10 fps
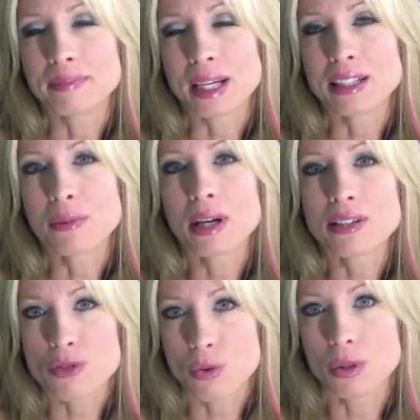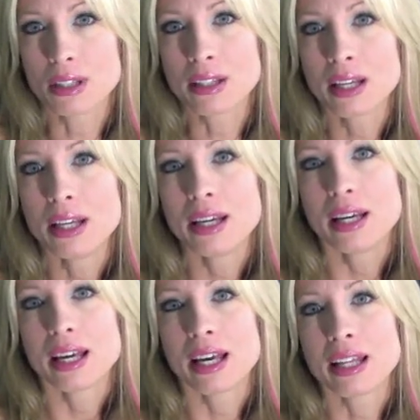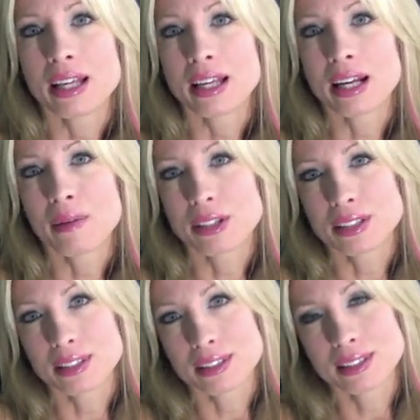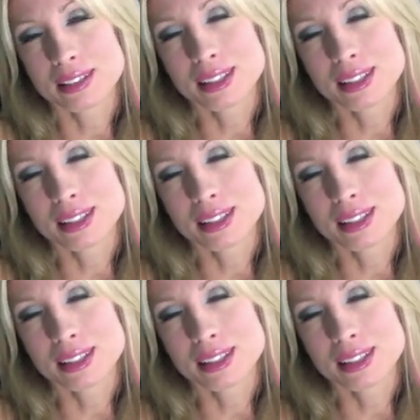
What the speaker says: I did well in school, and then I went to